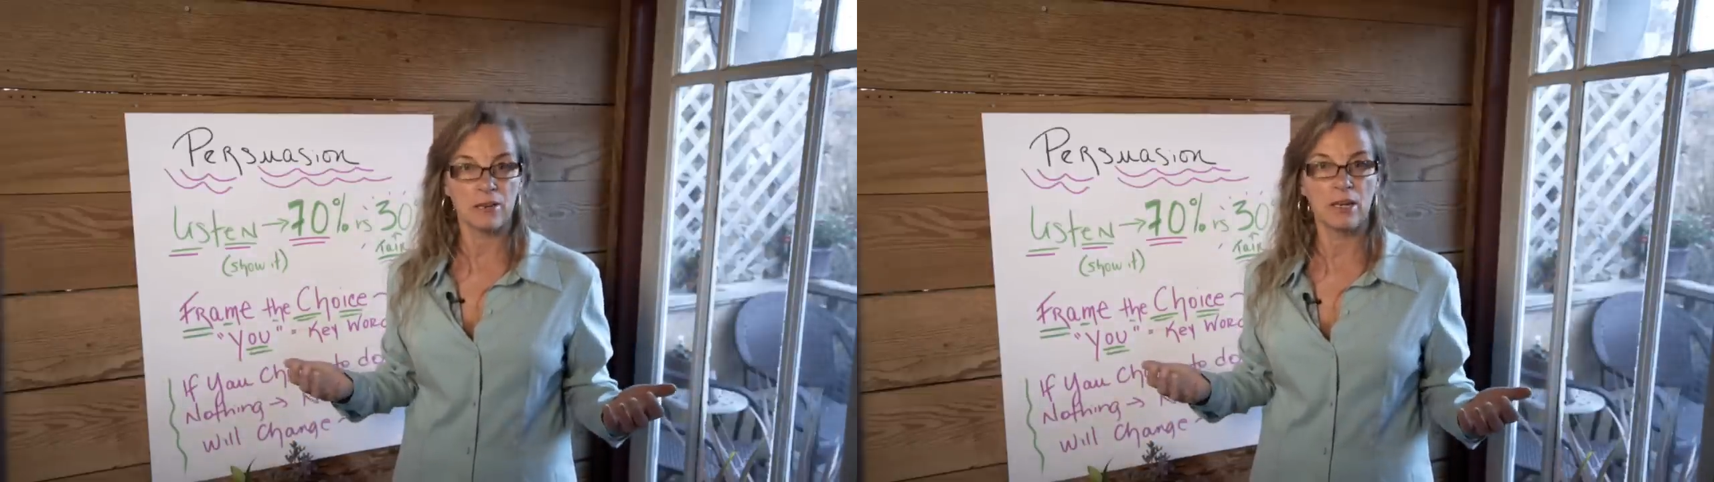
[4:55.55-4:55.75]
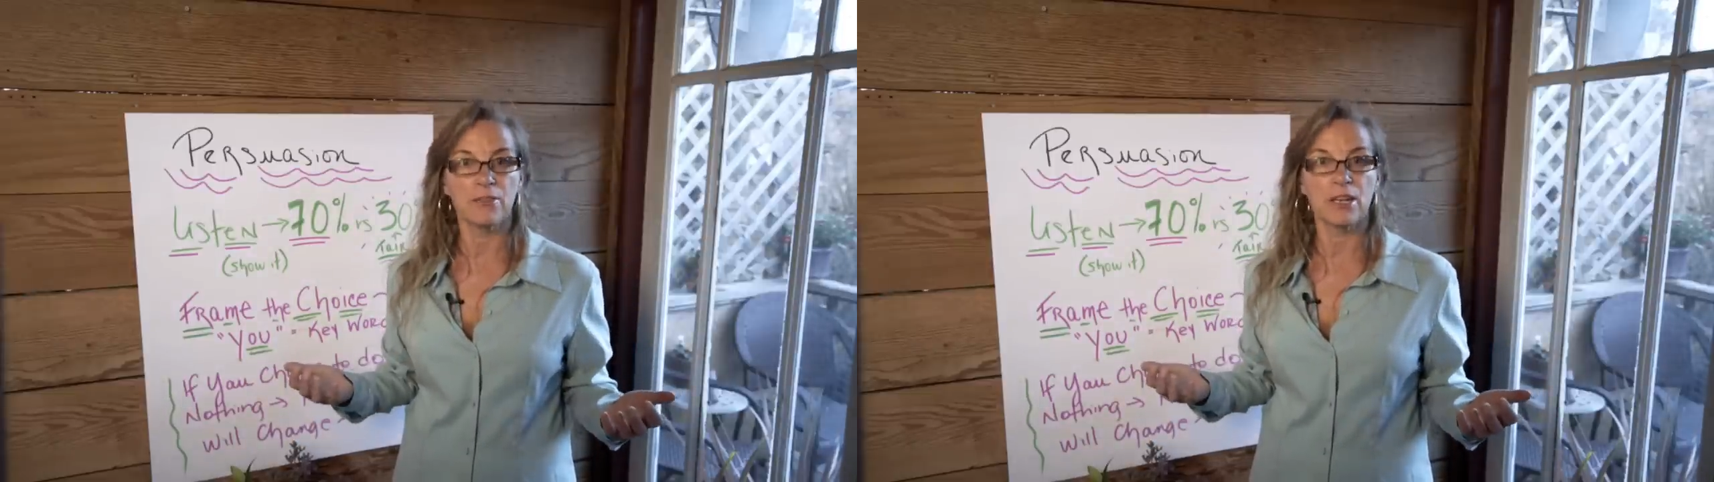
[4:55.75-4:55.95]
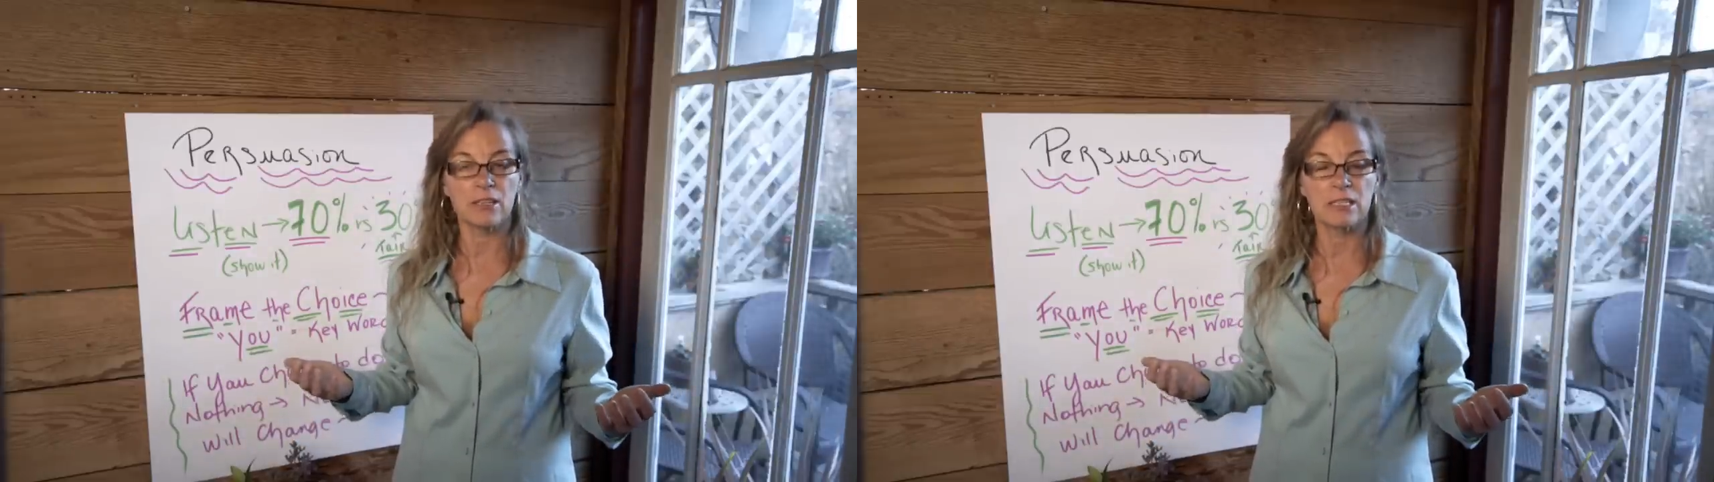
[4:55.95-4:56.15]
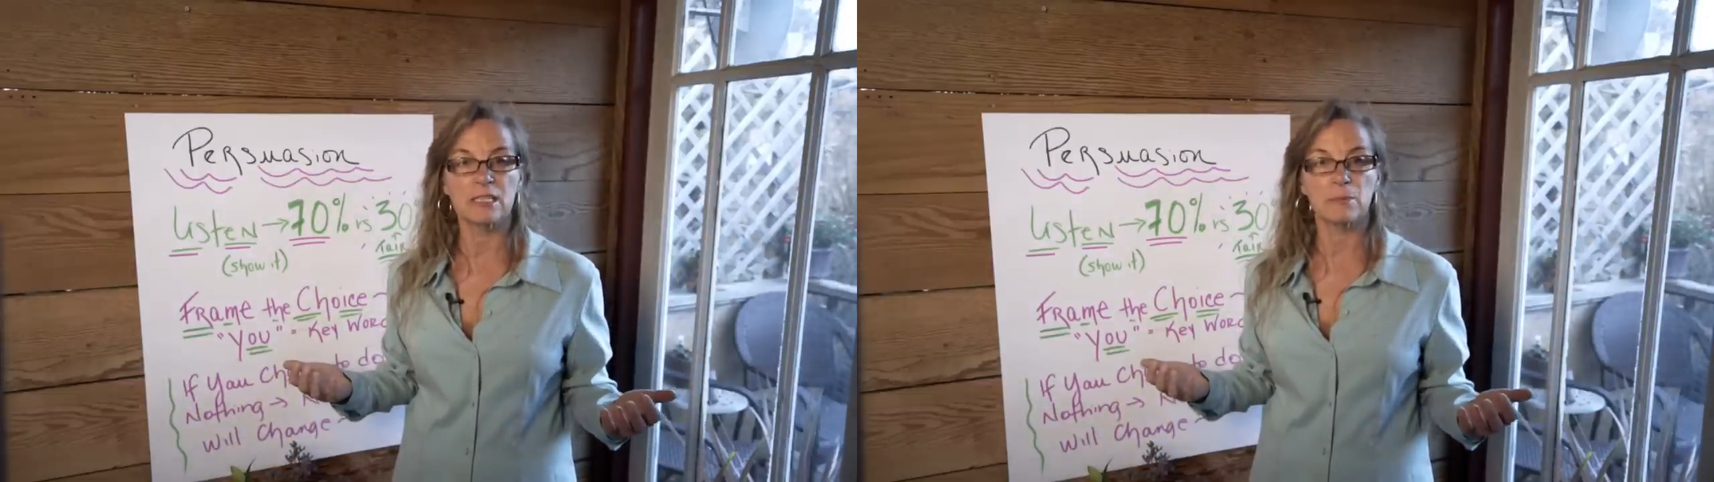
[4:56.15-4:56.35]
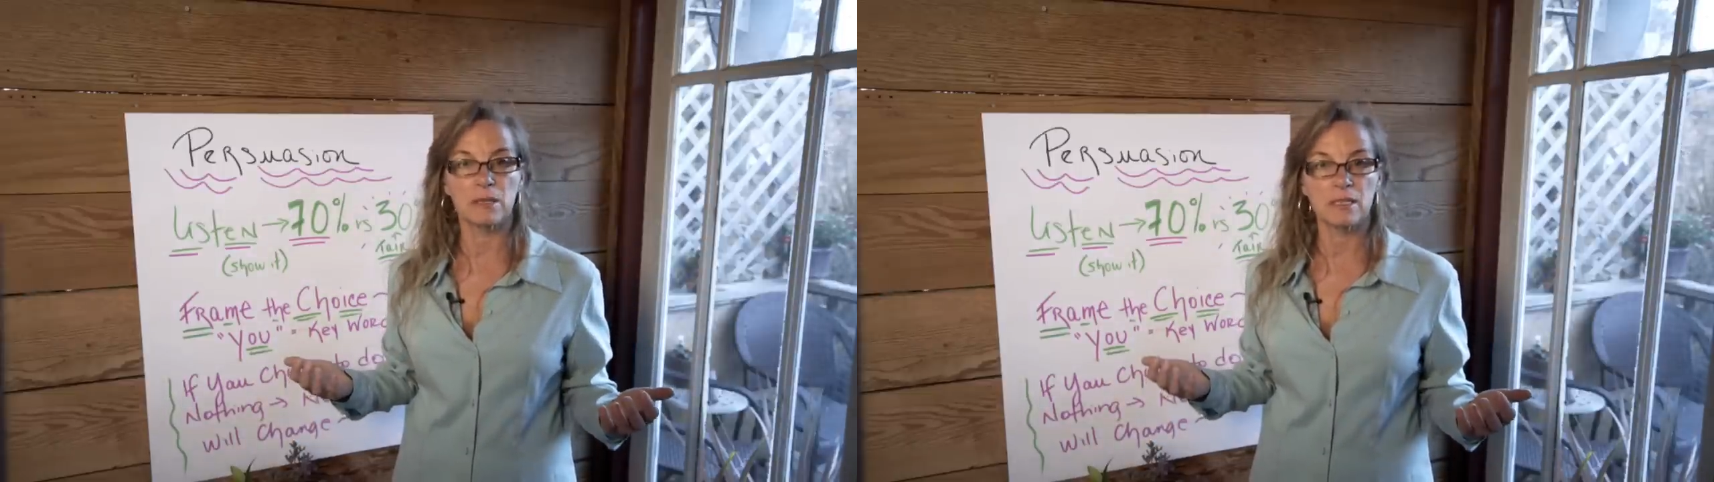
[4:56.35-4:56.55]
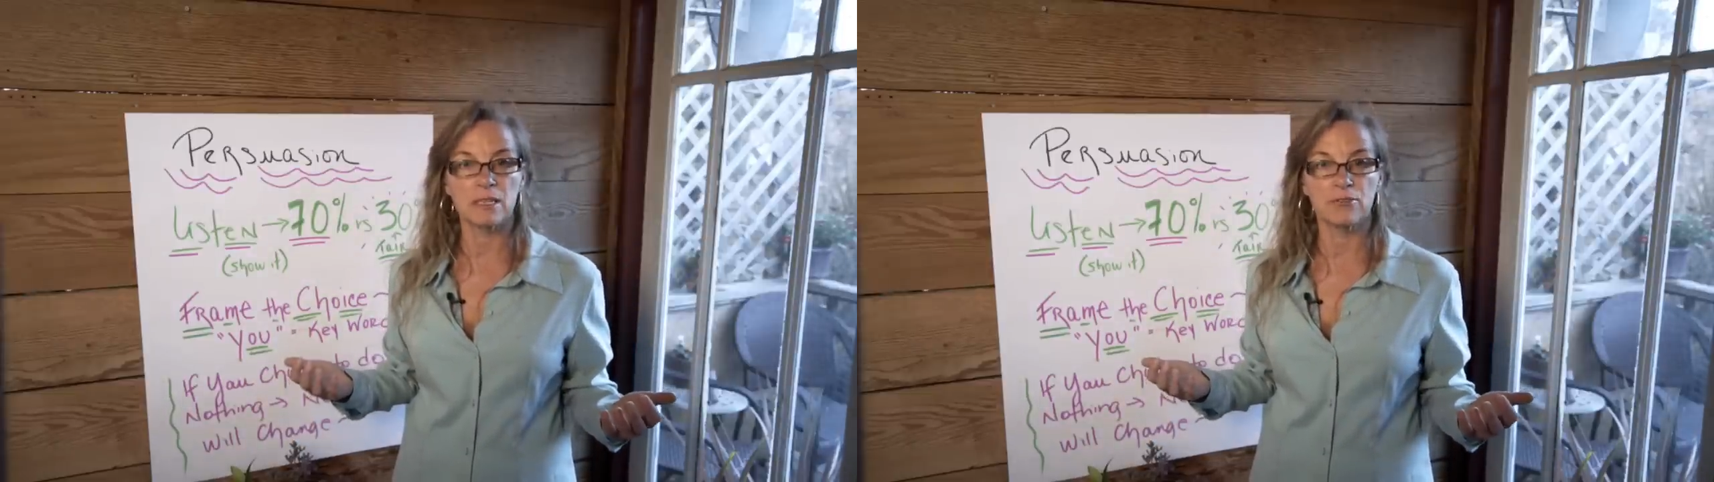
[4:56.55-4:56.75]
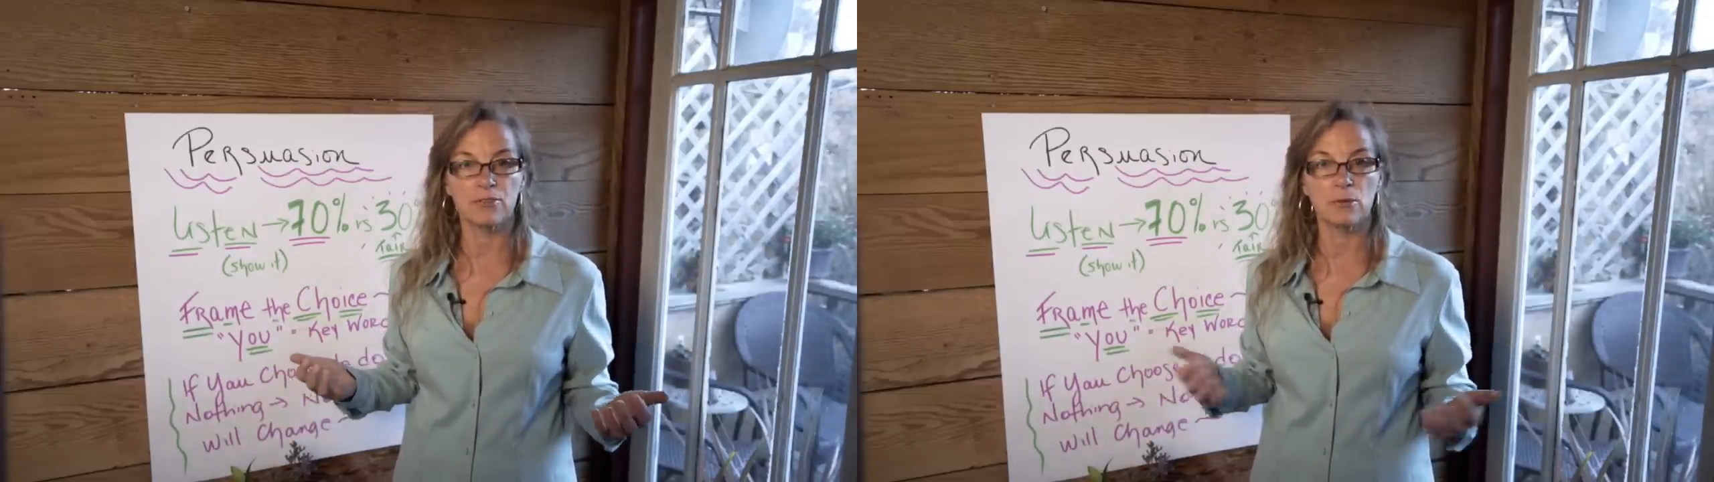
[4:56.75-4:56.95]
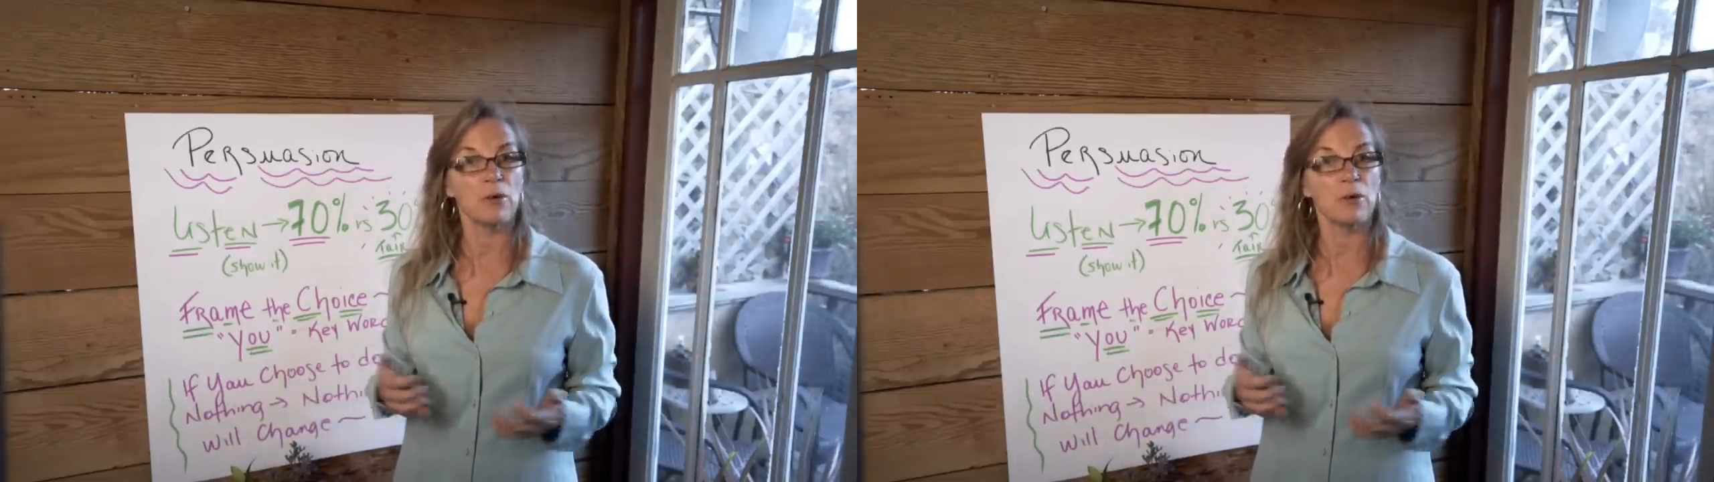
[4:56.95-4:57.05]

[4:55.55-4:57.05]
healthcare system in this country,